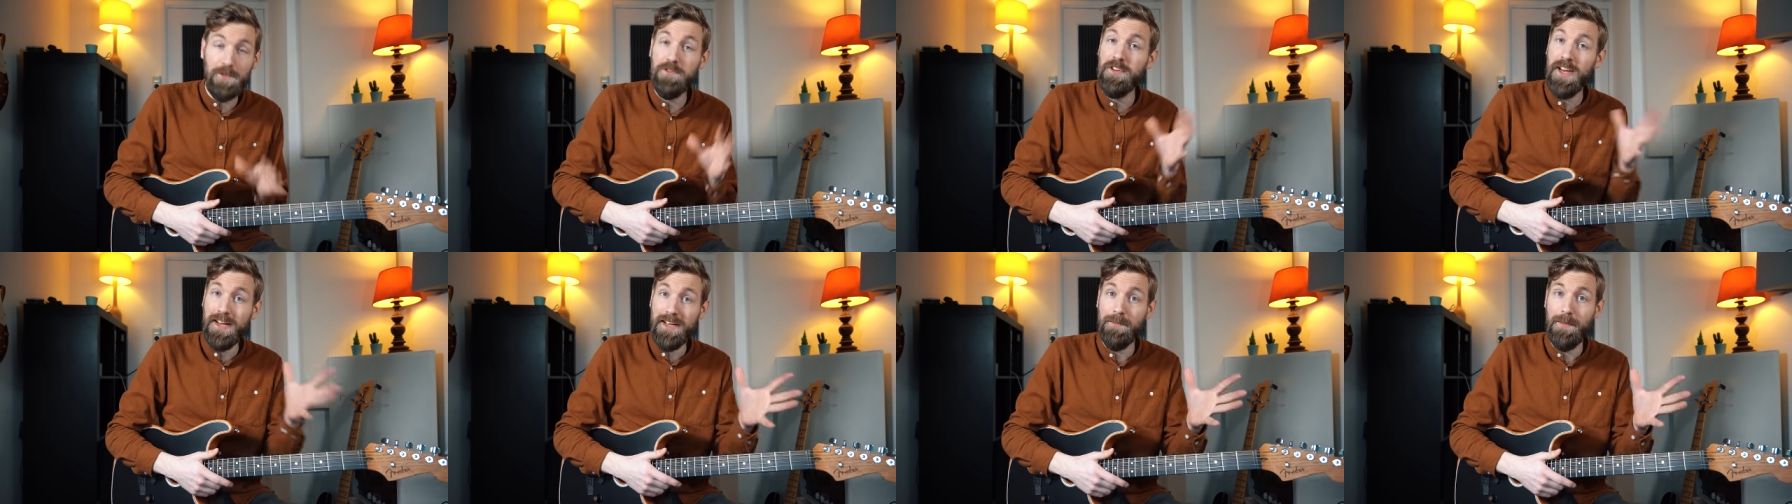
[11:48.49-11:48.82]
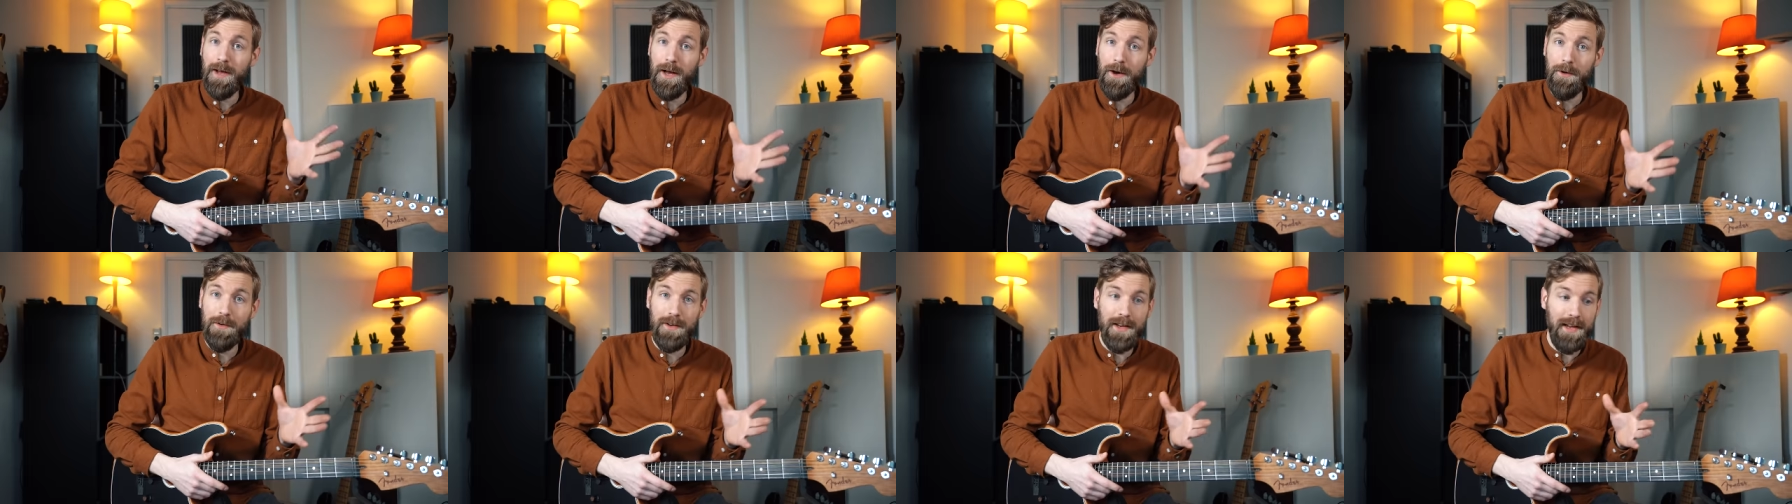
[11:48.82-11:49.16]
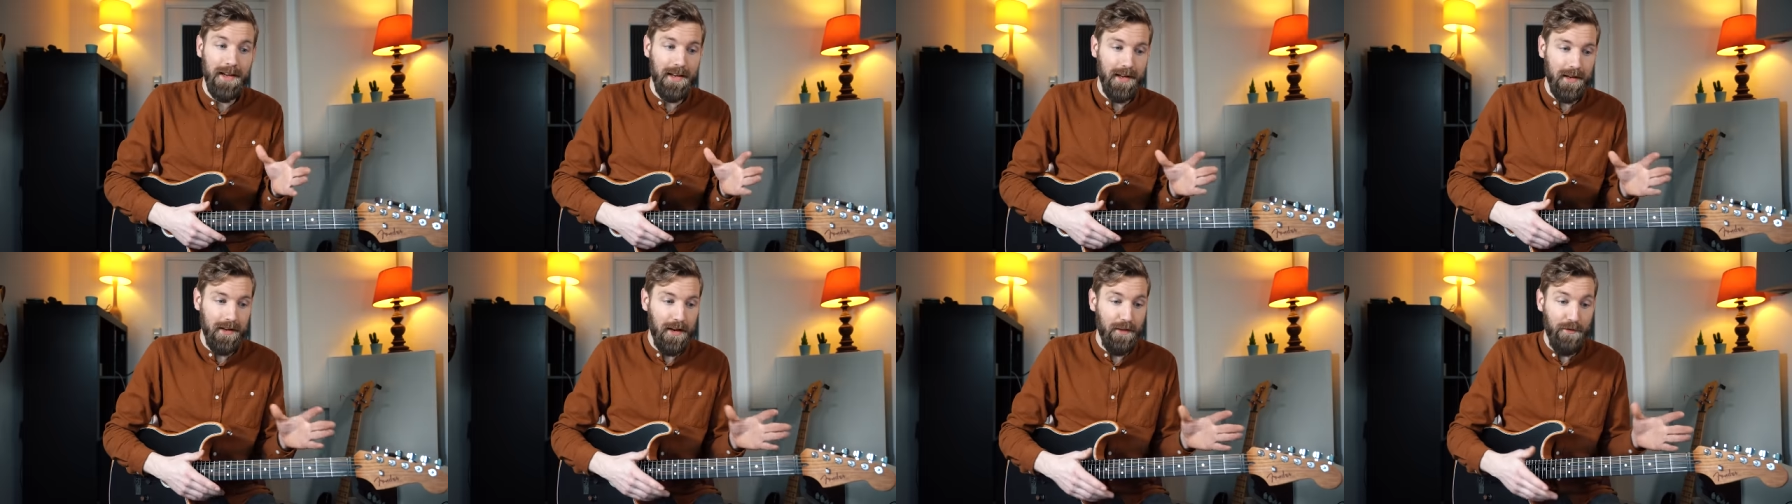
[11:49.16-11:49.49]
Check them out
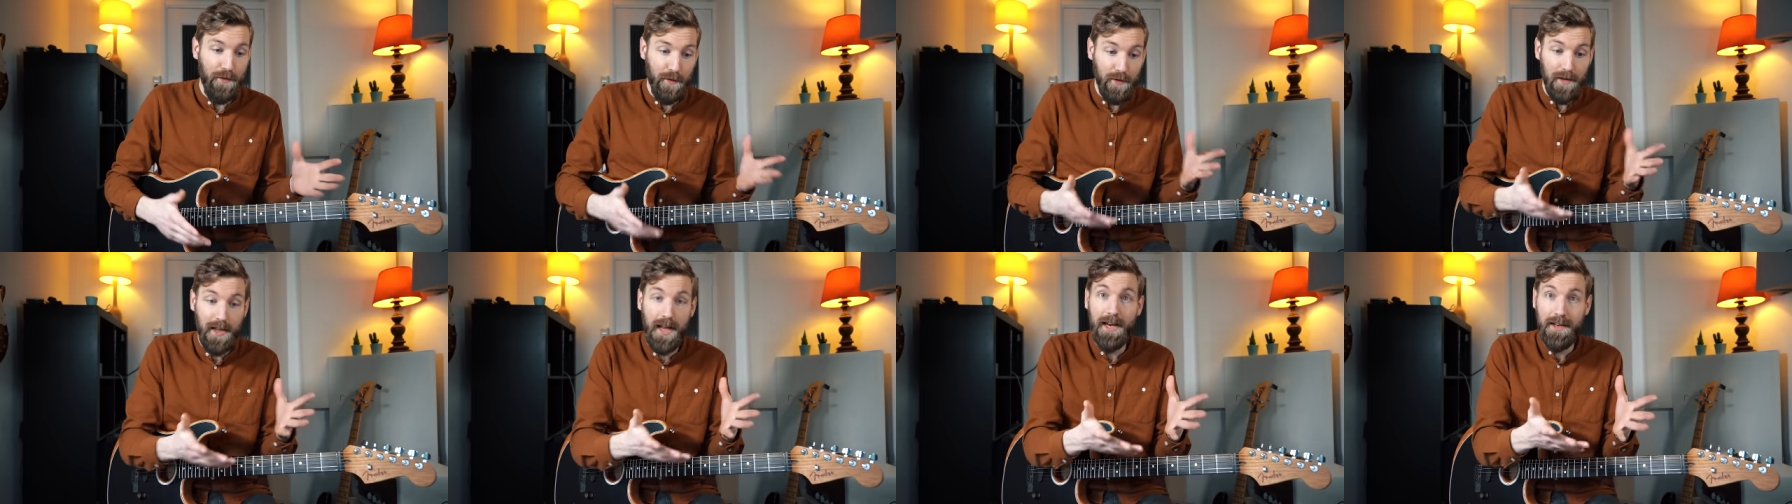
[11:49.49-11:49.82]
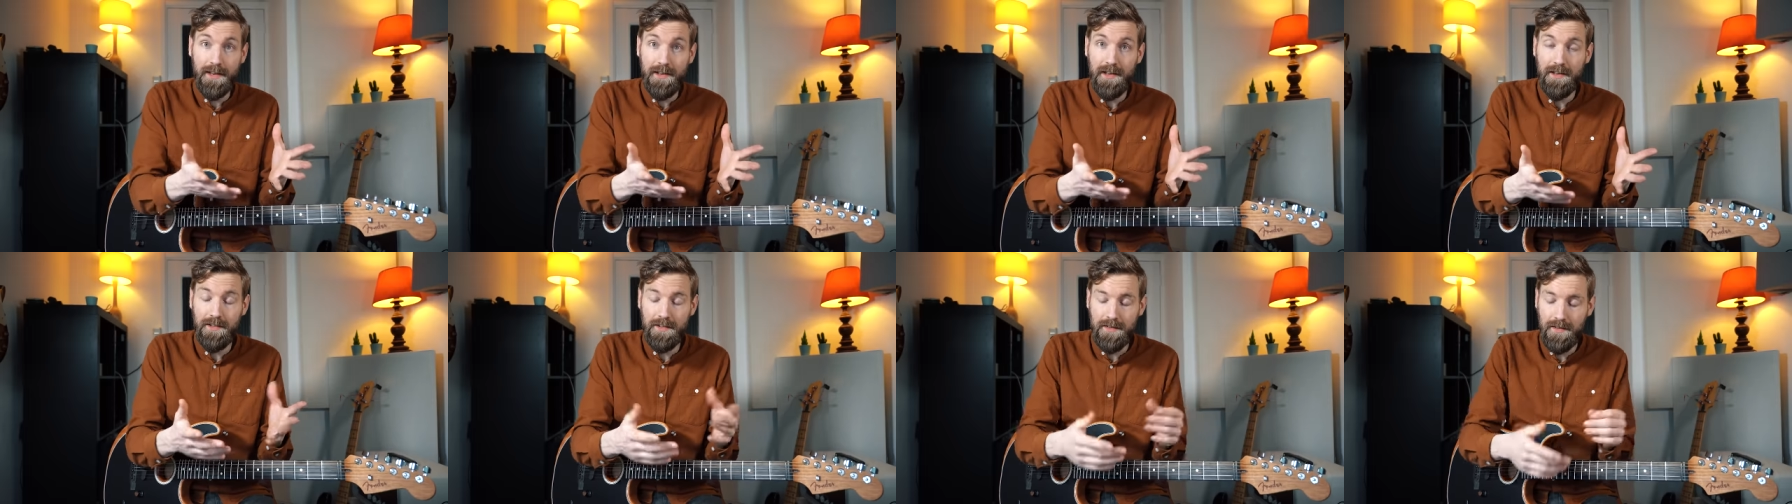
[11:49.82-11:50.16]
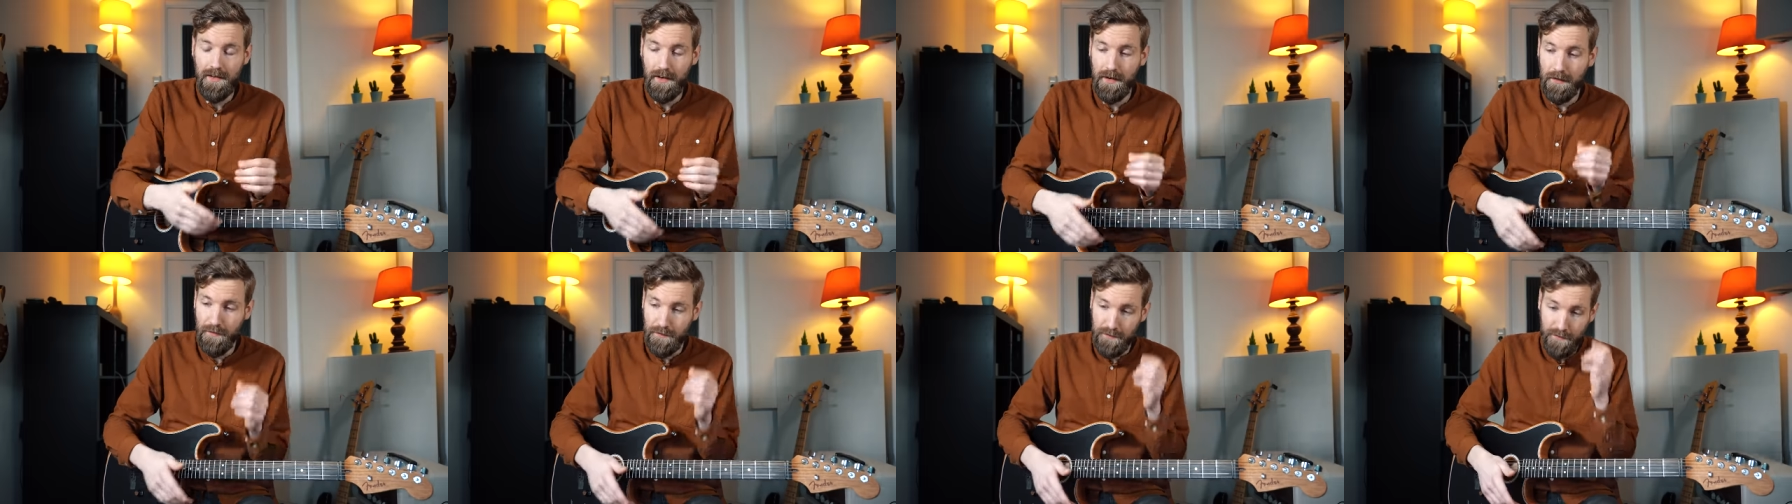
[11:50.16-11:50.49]
uh, if you like this
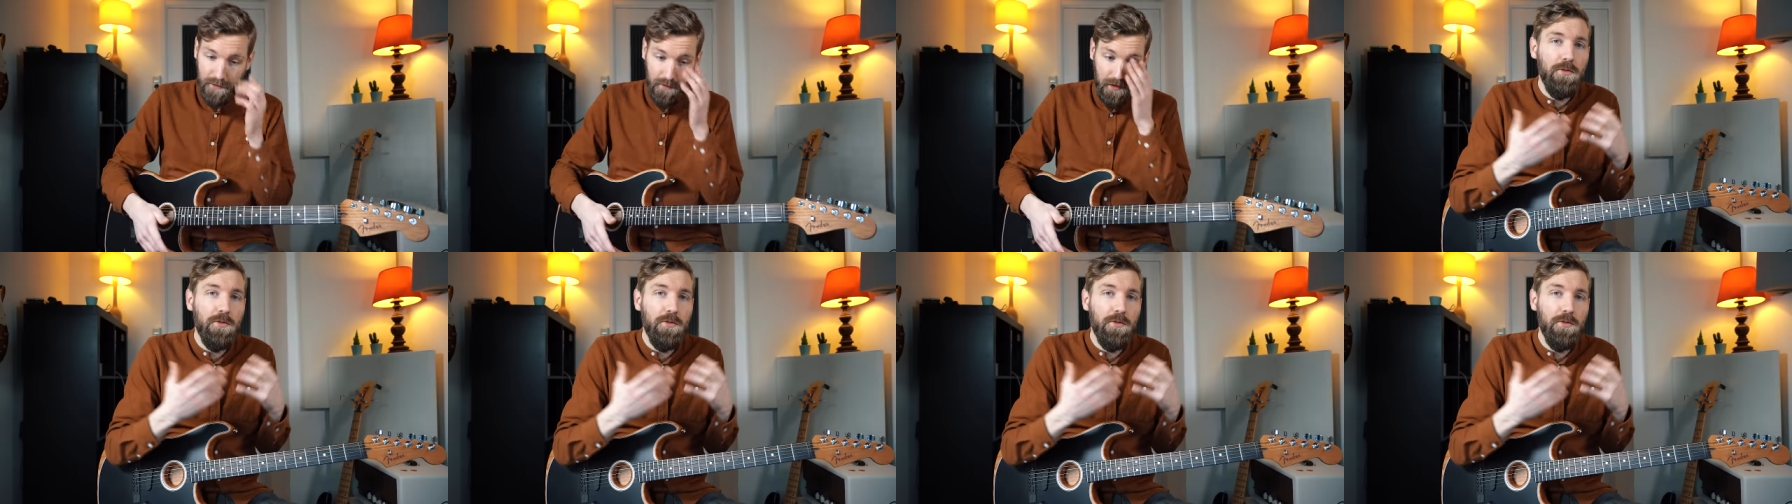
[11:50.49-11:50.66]
stuff.